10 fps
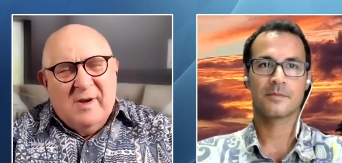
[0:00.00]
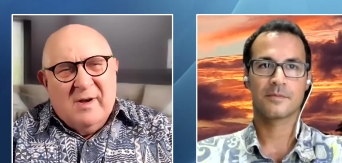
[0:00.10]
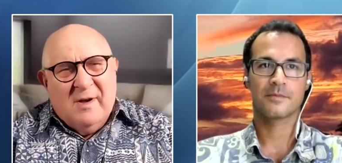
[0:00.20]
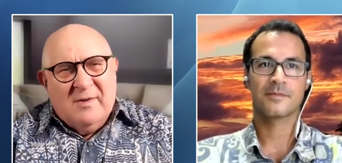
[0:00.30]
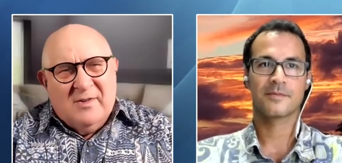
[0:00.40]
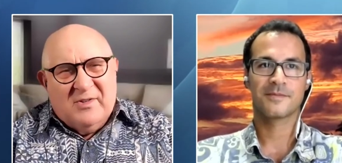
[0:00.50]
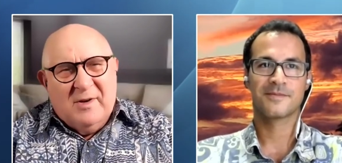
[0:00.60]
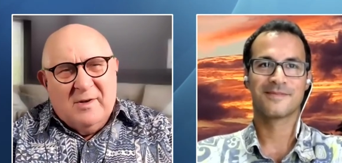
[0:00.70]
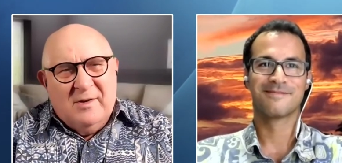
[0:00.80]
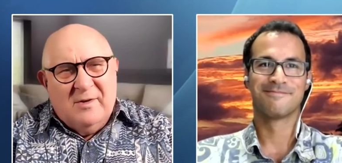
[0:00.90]
Speaker 1: on the
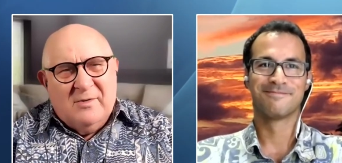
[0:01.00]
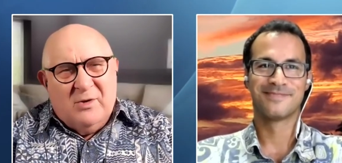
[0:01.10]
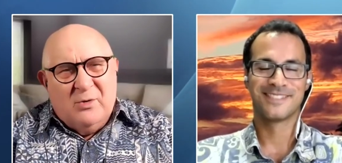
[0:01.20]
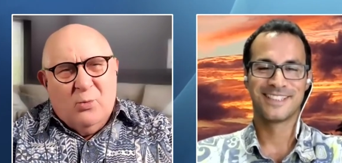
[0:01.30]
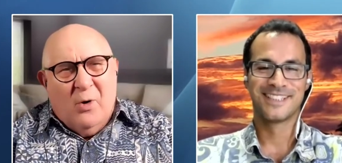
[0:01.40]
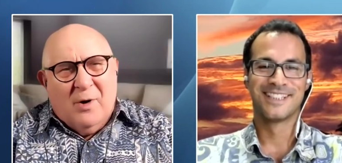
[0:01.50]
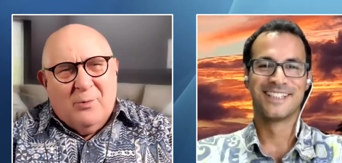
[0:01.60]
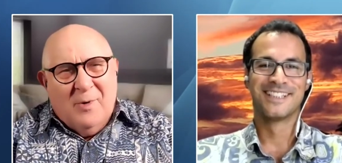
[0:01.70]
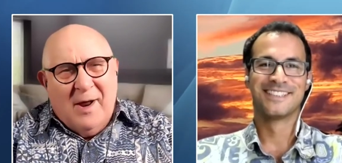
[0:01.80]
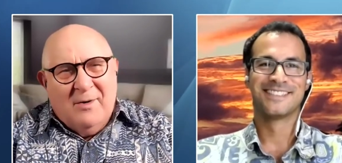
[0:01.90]
ceiling? Do you
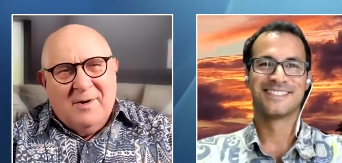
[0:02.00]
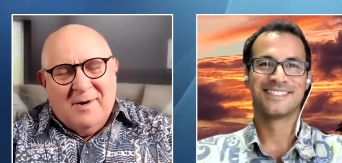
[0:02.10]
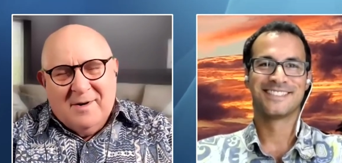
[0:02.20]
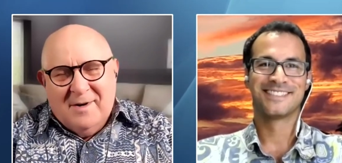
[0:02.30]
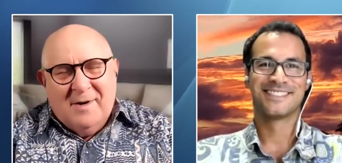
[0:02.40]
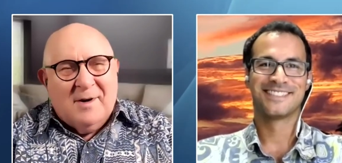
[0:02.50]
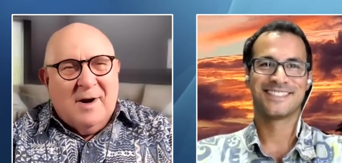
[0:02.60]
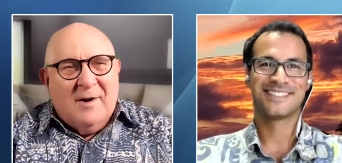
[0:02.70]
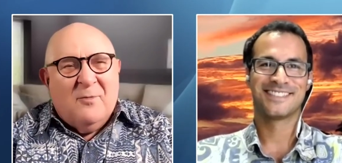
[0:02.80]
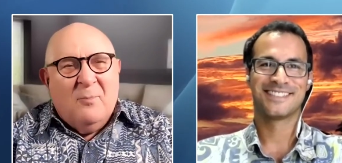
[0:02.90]
walk around in
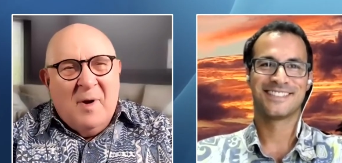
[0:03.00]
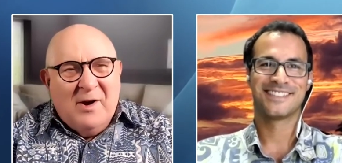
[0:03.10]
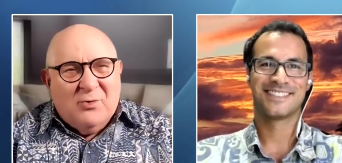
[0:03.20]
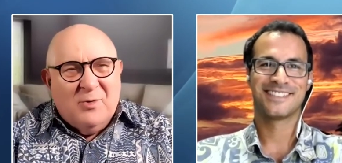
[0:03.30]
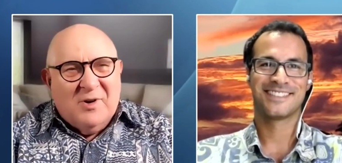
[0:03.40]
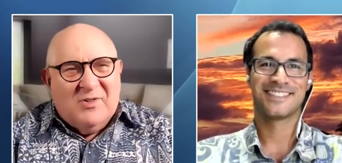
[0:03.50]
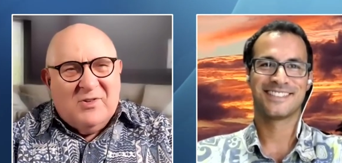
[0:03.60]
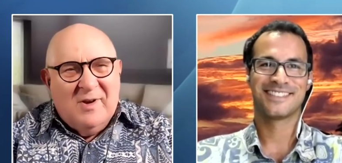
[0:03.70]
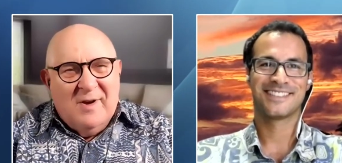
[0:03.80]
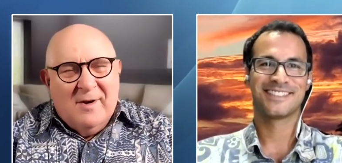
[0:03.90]
a kind of
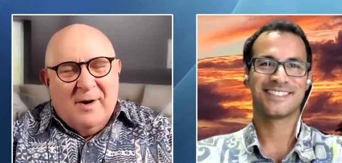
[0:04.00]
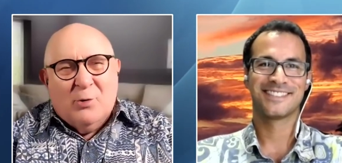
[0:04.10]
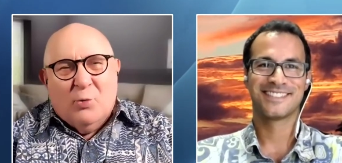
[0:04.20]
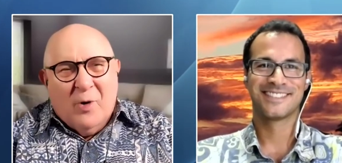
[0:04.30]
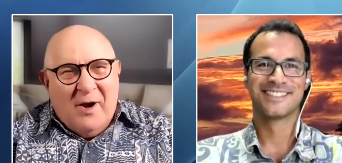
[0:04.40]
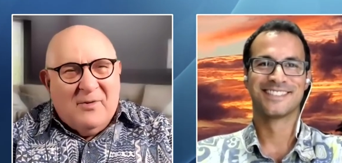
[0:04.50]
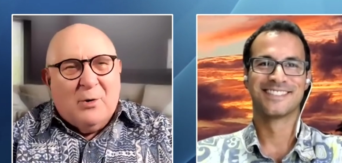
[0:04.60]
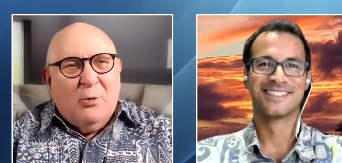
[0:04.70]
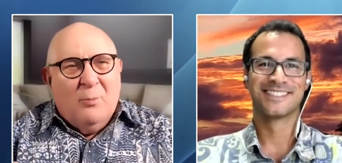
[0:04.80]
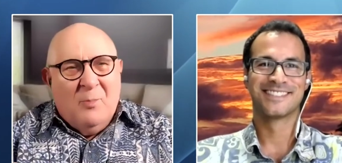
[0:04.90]
matrix, a
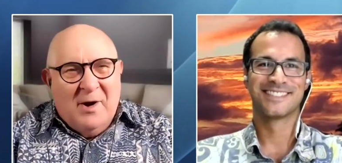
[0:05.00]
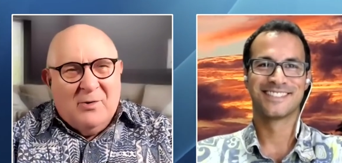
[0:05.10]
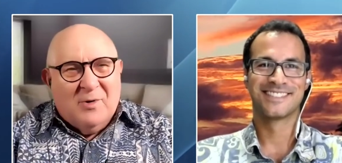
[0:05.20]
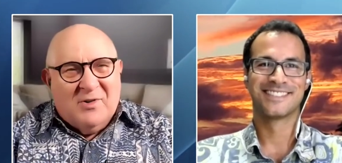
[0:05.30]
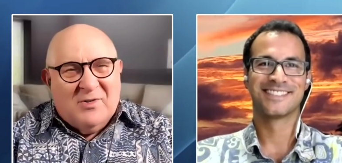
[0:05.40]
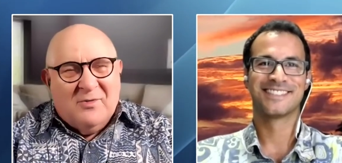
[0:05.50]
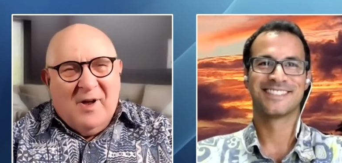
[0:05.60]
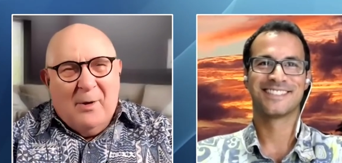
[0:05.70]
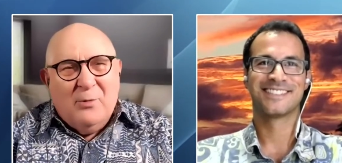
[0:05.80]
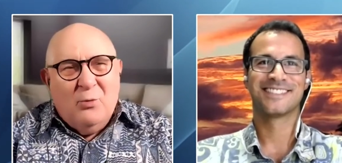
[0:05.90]
graphical matrix
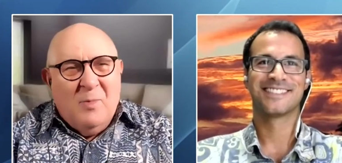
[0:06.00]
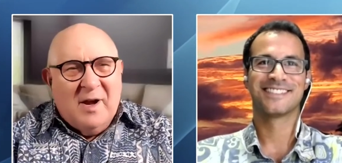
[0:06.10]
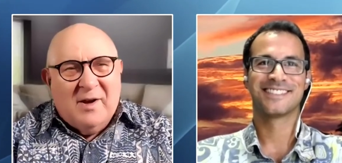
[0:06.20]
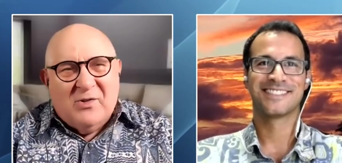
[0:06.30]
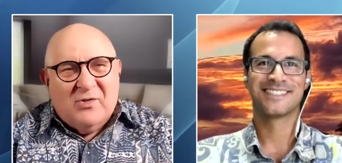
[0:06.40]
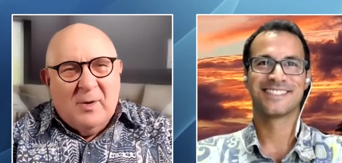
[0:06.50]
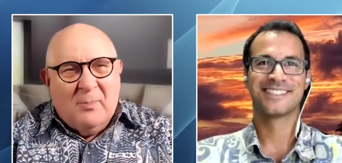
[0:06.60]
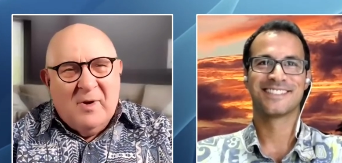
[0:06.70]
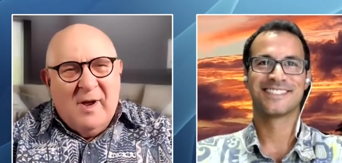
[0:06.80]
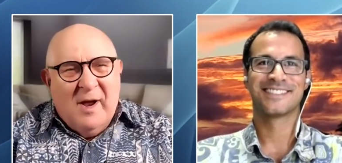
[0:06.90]
of how you make a
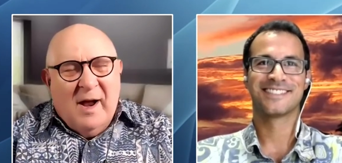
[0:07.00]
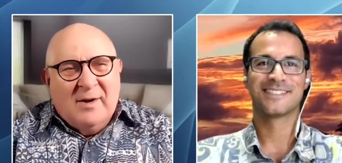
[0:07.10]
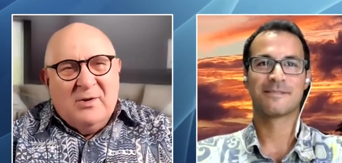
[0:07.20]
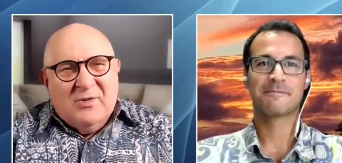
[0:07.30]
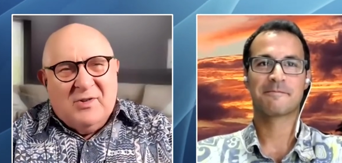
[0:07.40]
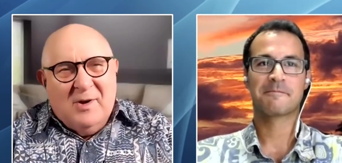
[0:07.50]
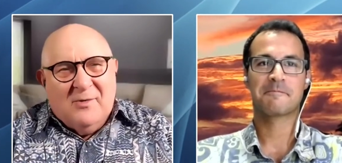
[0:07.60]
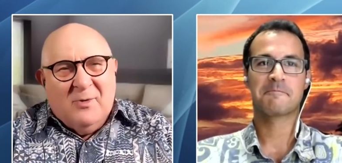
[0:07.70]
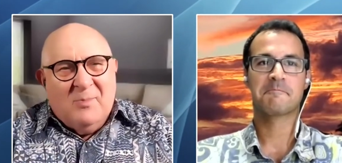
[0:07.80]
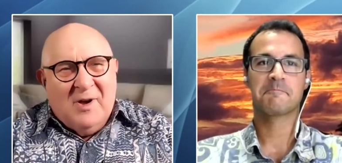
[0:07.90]
chip? And do you see
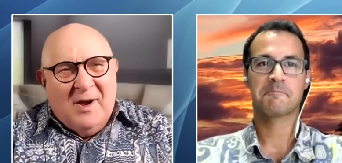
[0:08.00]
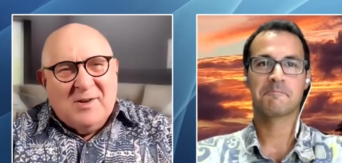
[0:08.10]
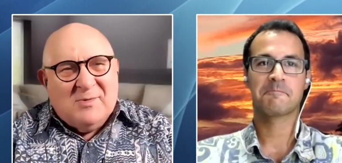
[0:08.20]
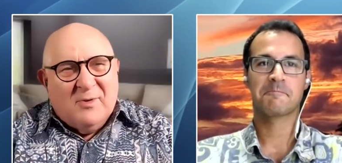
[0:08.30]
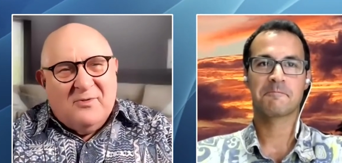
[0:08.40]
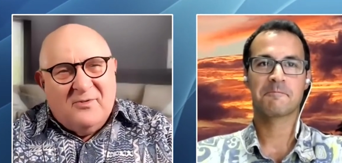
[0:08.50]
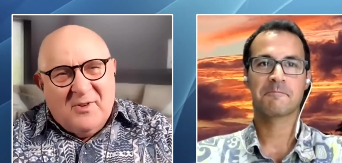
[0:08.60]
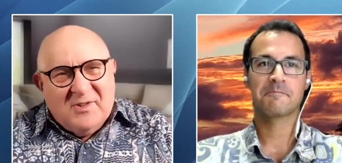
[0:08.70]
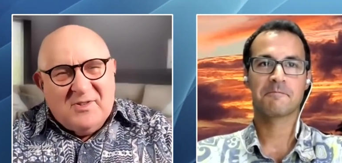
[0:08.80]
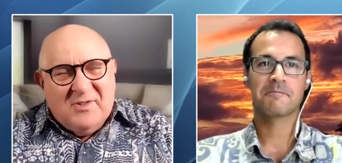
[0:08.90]
it from the eyes of a
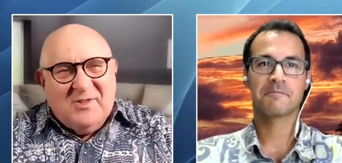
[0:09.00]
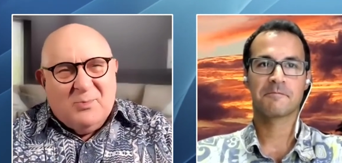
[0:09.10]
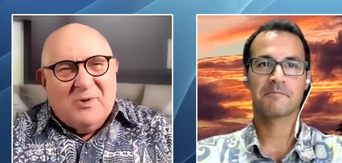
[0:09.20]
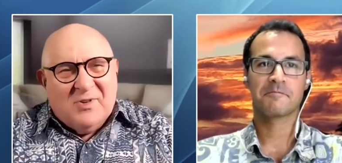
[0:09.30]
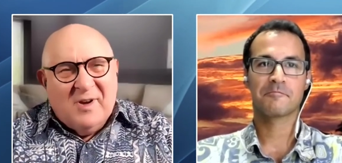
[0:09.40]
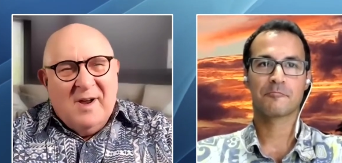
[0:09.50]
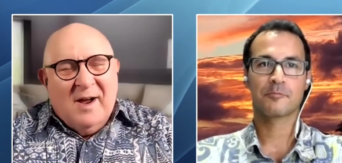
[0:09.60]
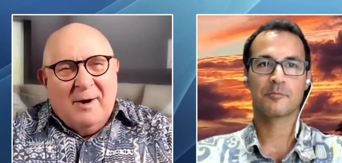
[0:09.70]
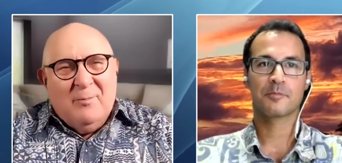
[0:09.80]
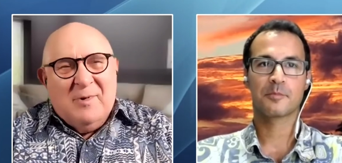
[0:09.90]
physicist, which
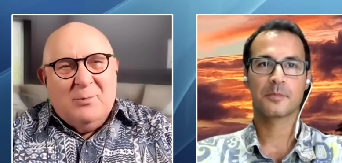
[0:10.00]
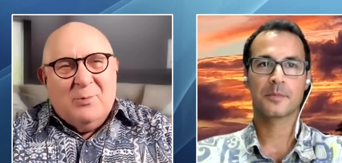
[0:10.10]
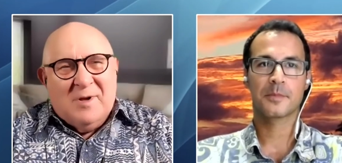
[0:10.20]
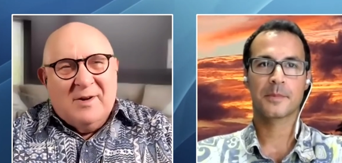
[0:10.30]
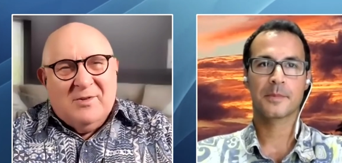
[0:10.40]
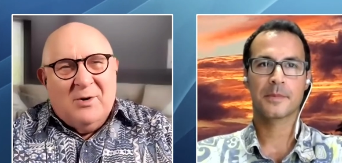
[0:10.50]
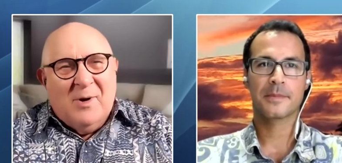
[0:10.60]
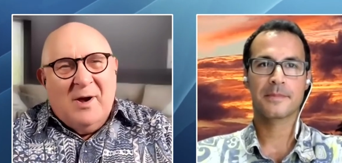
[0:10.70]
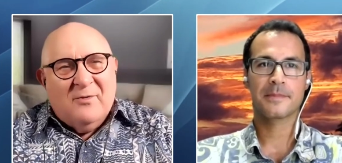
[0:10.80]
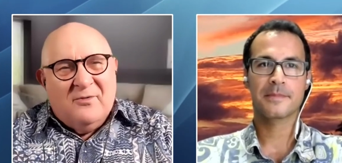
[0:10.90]
I really would like to
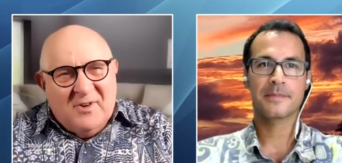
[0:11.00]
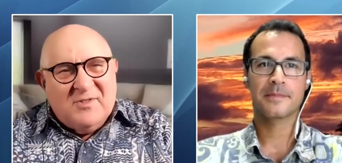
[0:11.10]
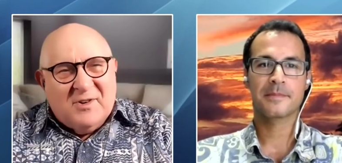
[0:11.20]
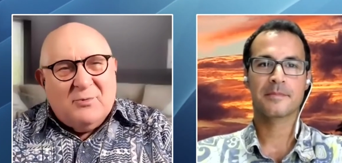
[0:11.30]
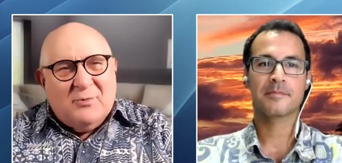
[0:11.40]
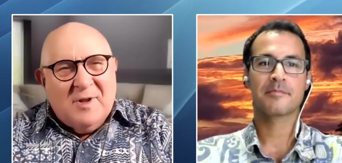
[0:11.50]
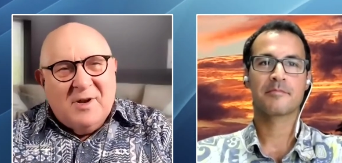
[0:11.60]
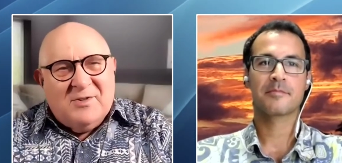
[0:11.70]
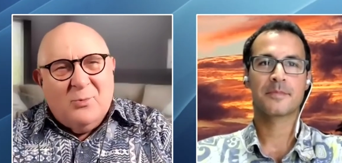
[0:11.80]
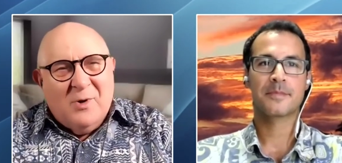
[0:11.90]
know how physics
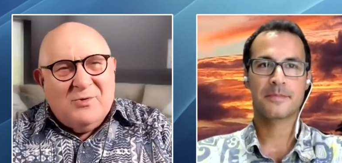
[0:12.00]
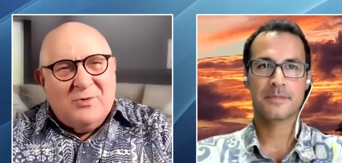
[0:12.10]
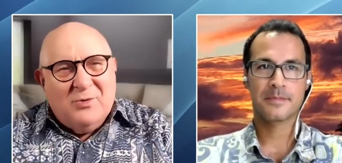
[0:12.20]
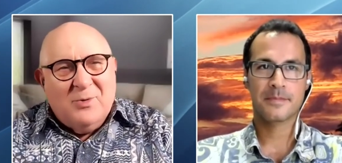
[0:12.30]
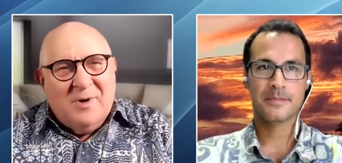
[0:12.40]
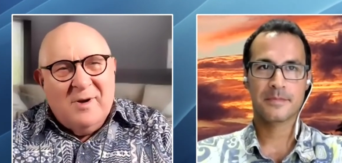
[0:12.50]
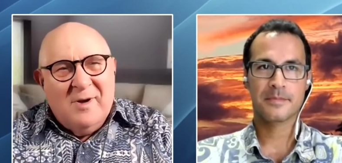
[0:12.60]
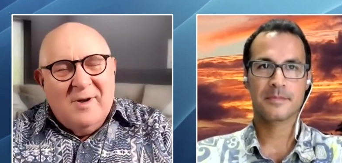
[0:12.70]
relates to what you're doing,